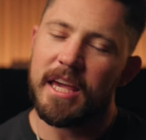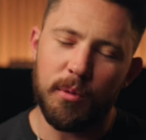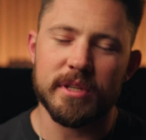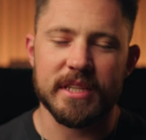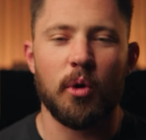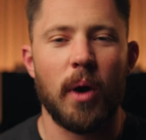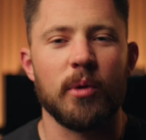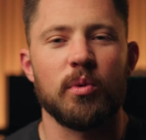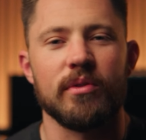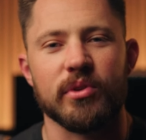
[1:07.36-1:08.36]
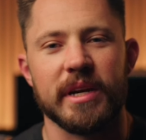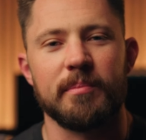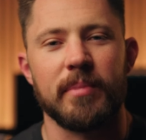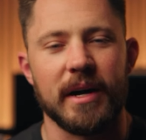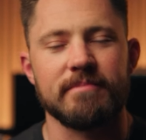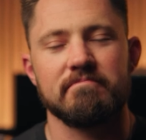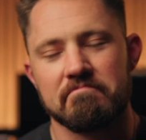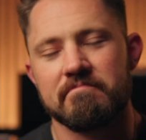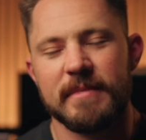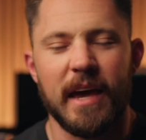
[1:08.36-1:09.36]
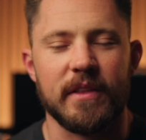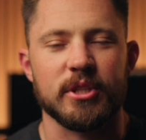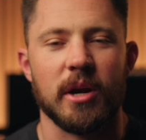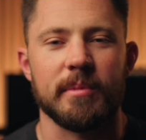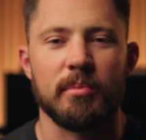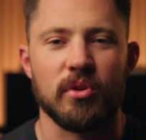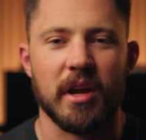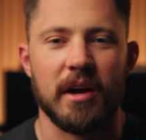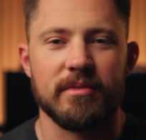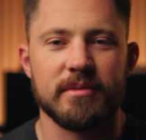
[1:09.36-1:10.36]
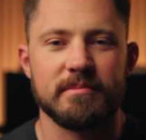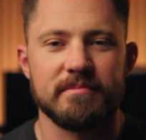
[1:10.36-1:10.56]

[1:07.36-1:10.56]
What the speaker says: He wasn't quite Wolverine, but he had the charm to pull it off.